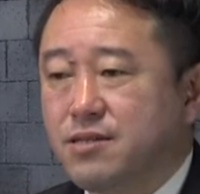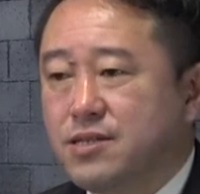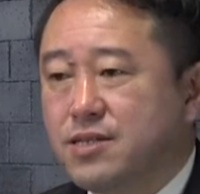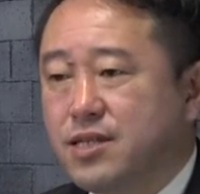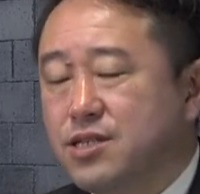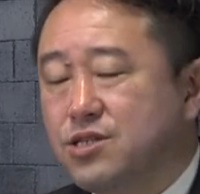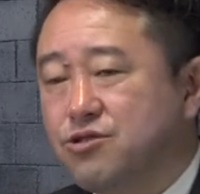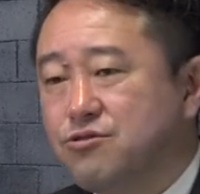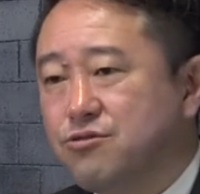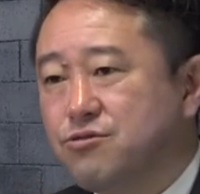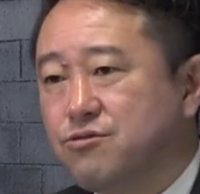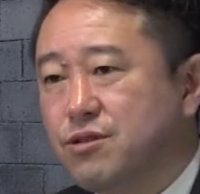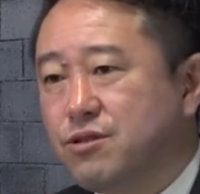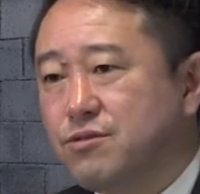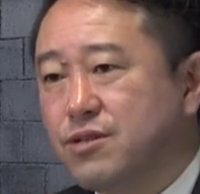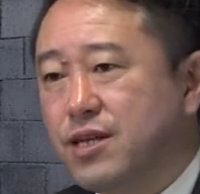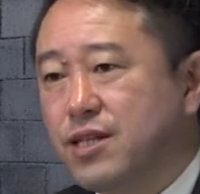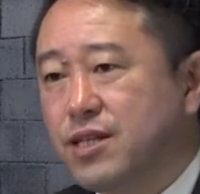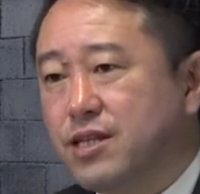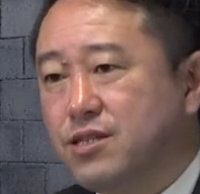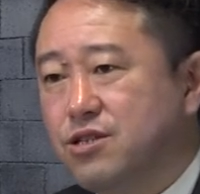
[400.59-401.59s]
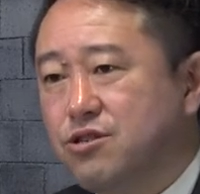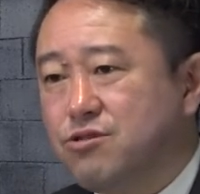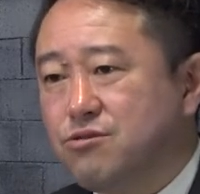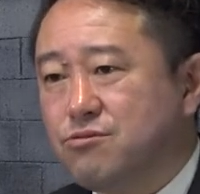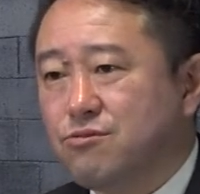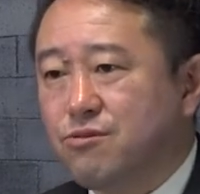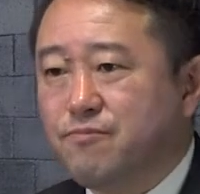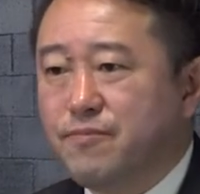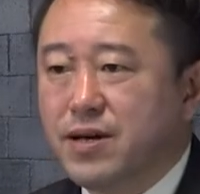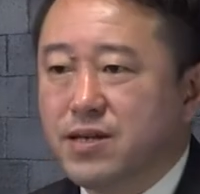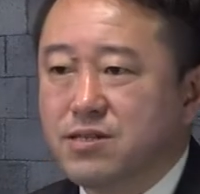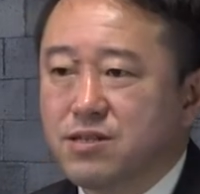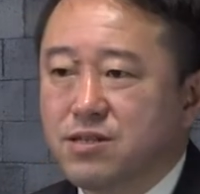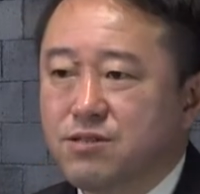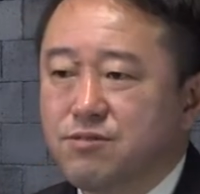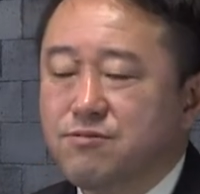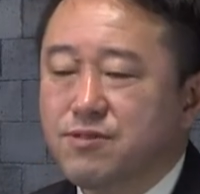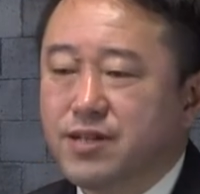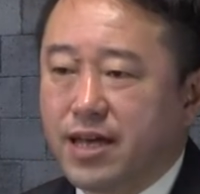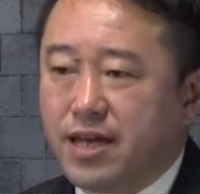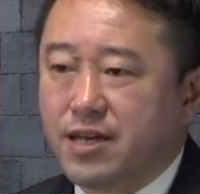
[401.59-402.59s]
but we anticipate about
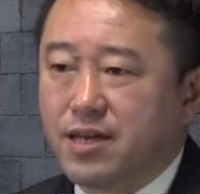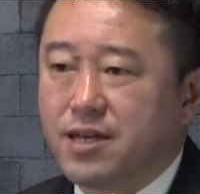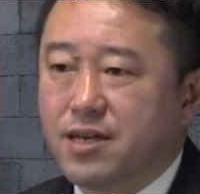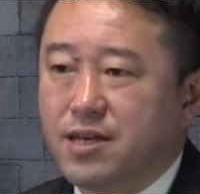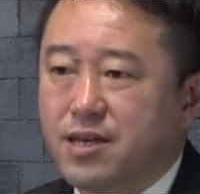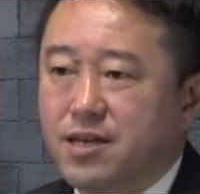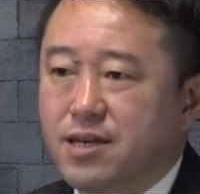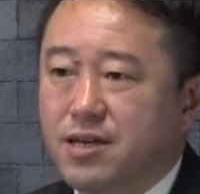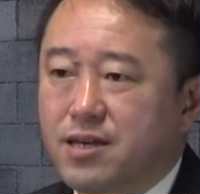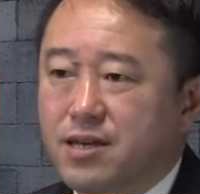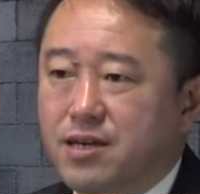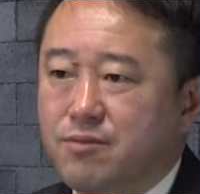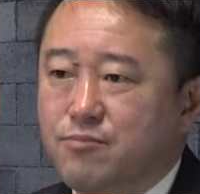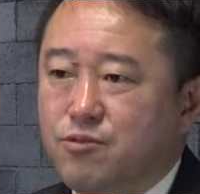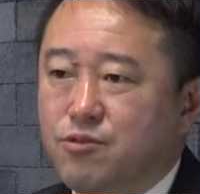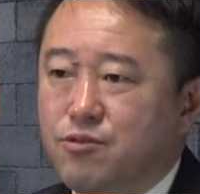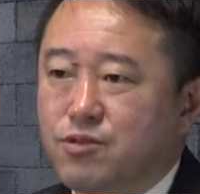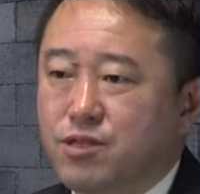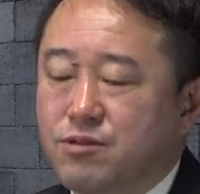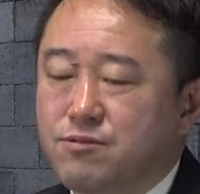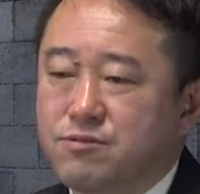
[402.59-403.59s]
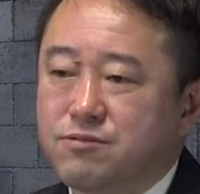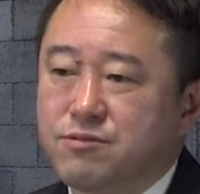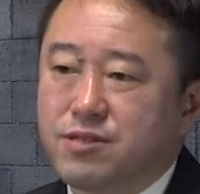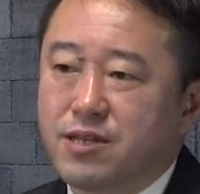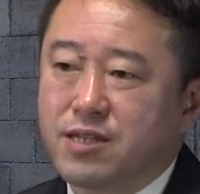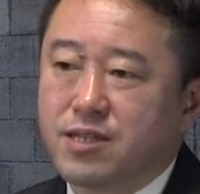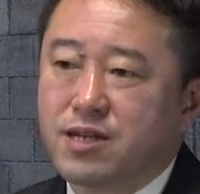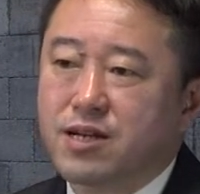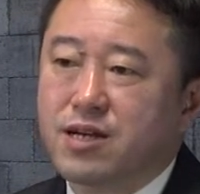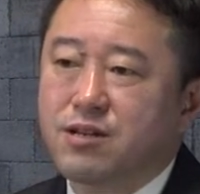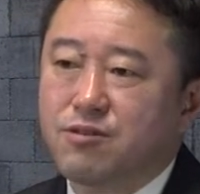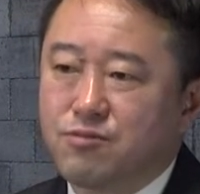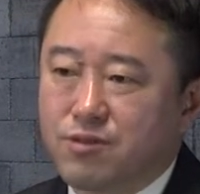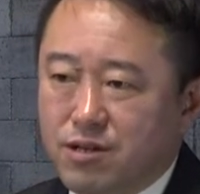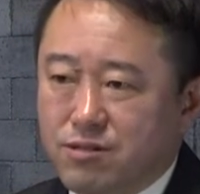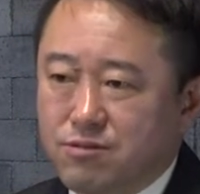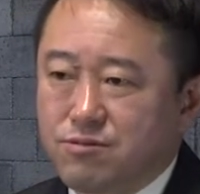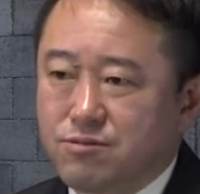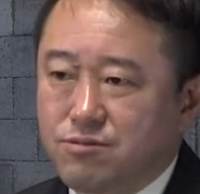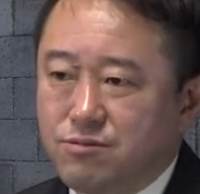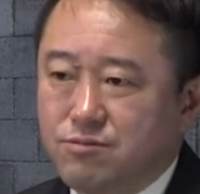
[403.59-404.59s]
25% of the volume
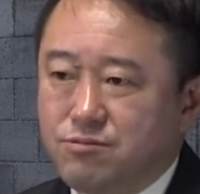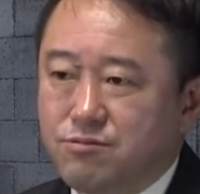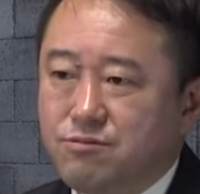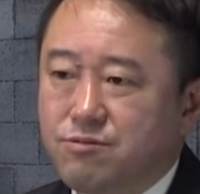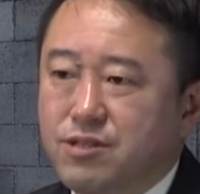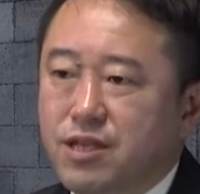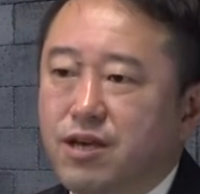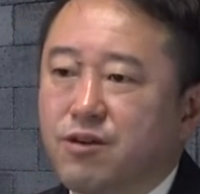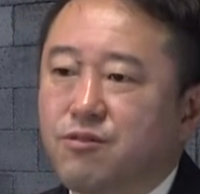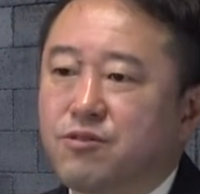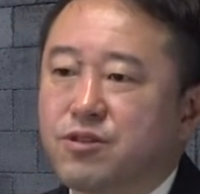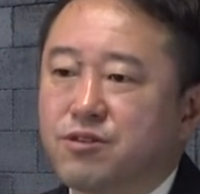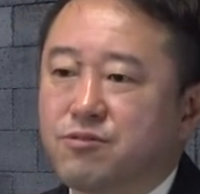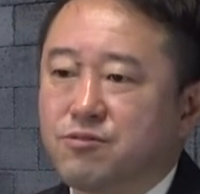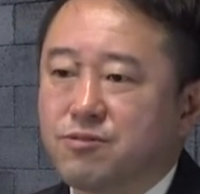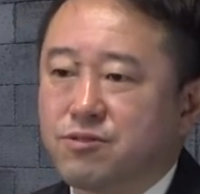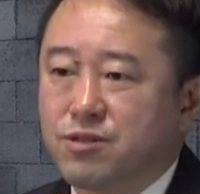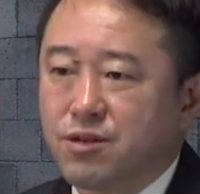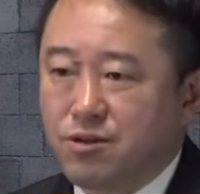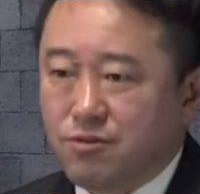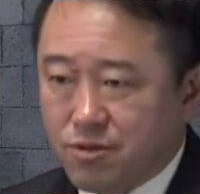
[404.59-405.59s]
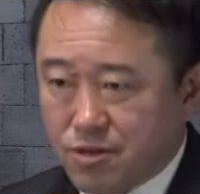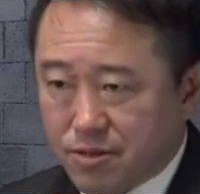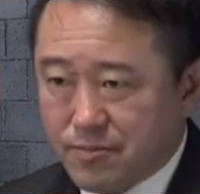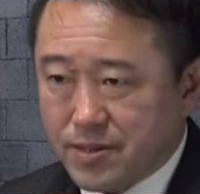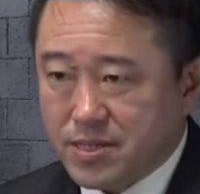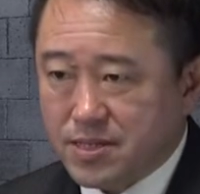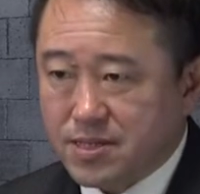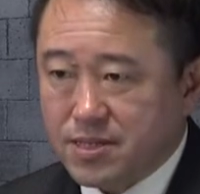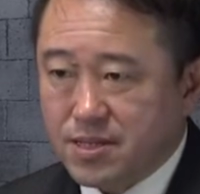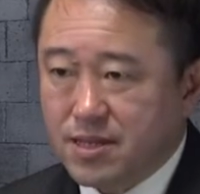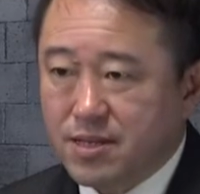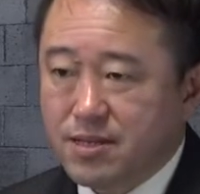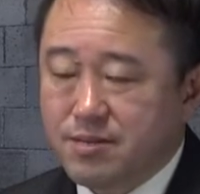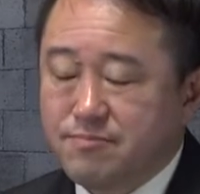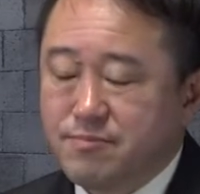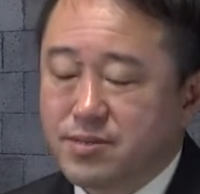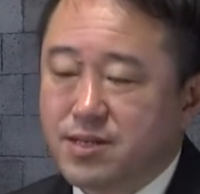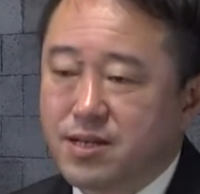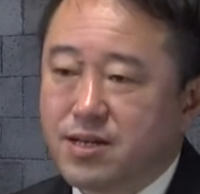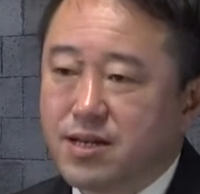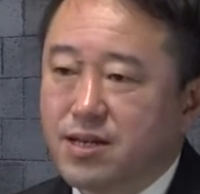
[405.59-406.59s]
in 2019 shall
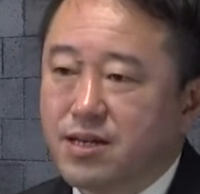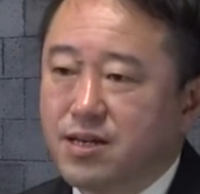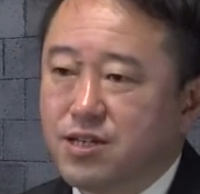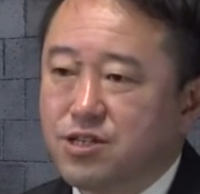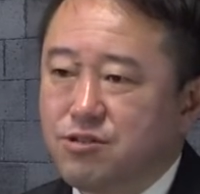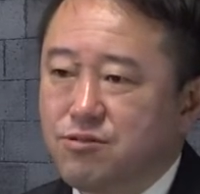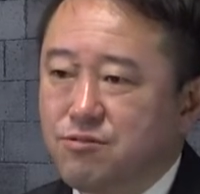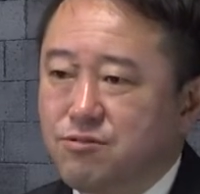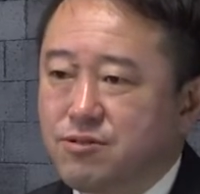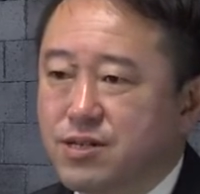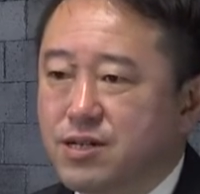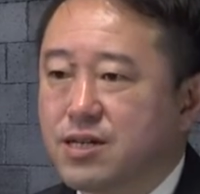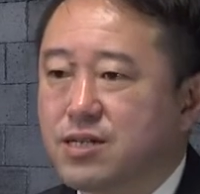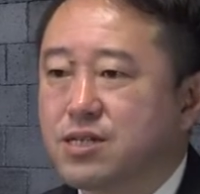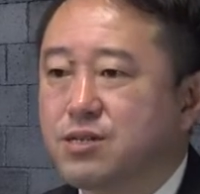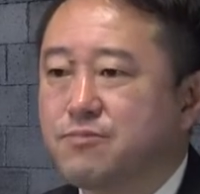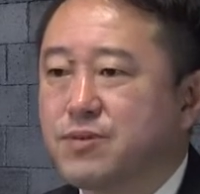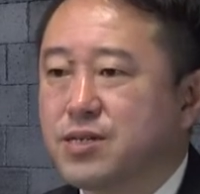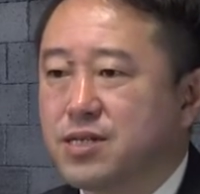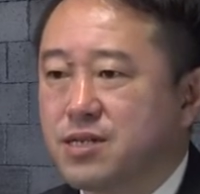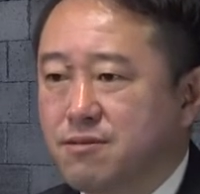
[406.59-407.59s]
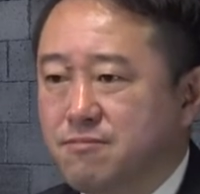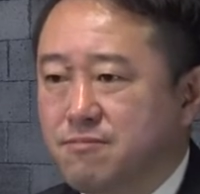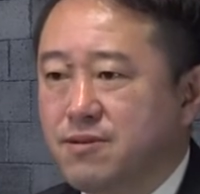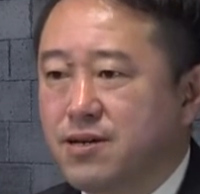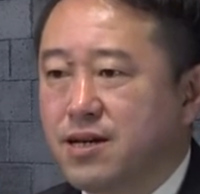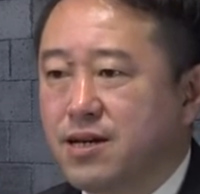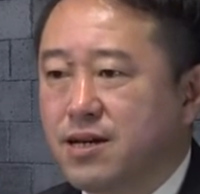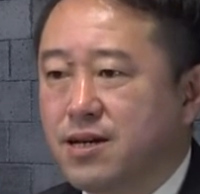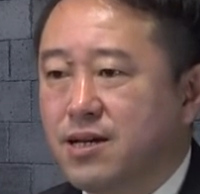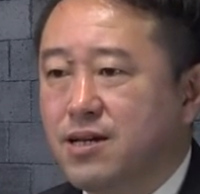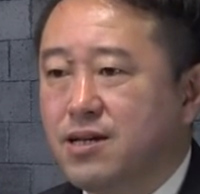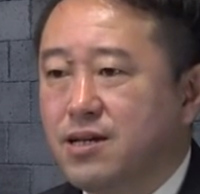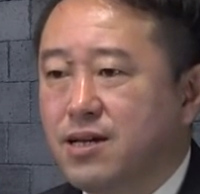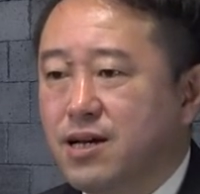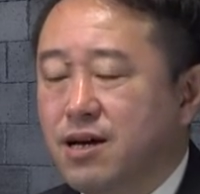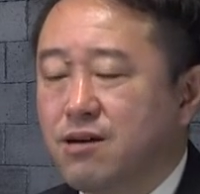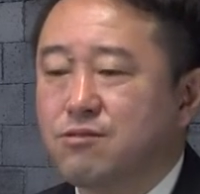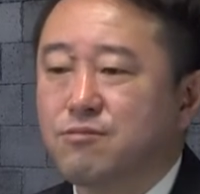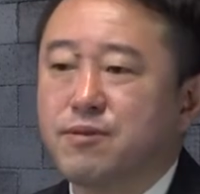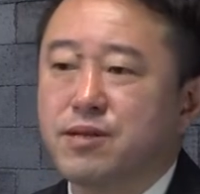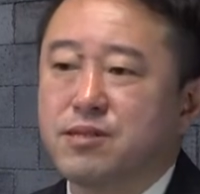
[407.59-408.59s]
return after October
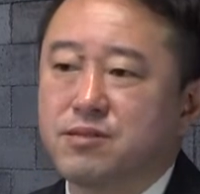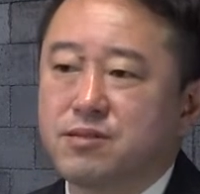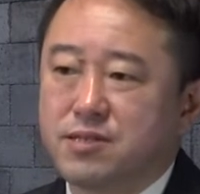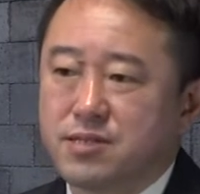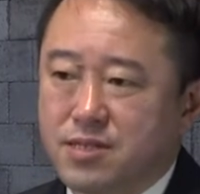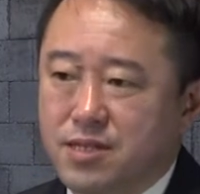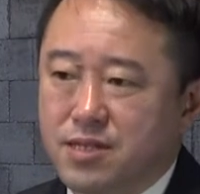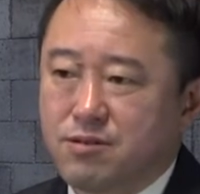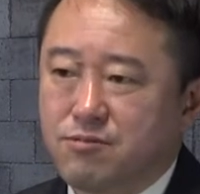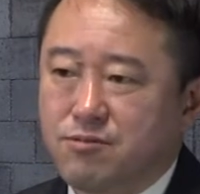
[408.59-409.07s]
2021.